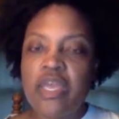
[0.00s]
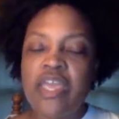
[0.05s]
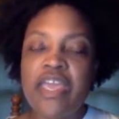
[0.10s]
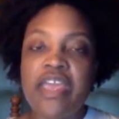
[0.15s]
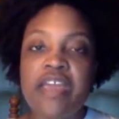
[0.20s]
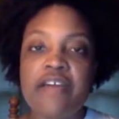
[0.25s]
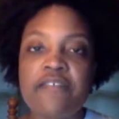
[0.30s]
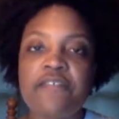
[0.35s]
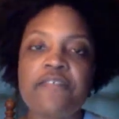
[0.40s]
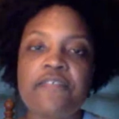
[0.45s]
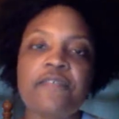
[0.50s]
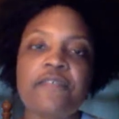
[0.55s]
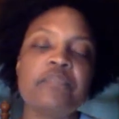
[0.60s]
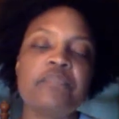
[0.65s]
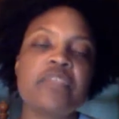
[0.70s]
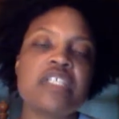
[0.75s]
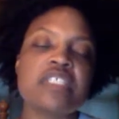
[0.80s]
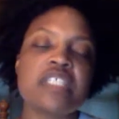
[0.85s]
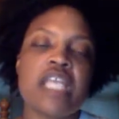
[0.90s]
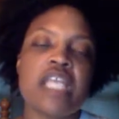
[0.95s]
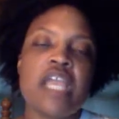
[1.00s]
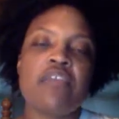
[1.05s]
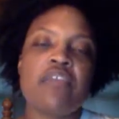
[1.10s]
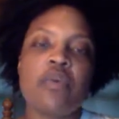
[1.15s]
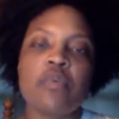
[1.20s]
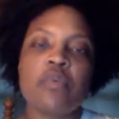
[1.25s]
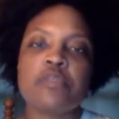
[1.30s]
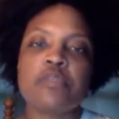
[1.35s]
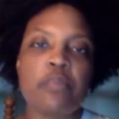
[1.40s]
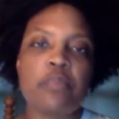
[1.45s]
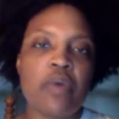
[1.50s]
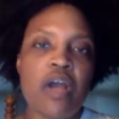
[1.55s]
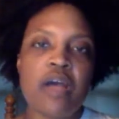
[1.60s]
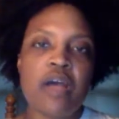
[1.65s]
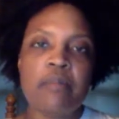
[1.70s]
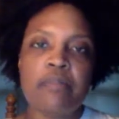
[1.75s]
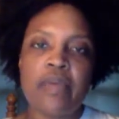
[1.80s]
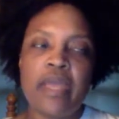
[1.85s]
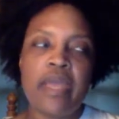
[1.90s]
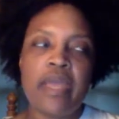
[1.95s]
if slavery was
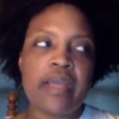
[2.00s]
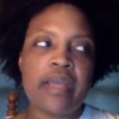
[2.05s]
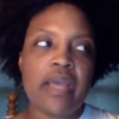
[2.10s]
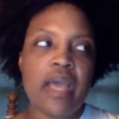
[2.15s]
brought back,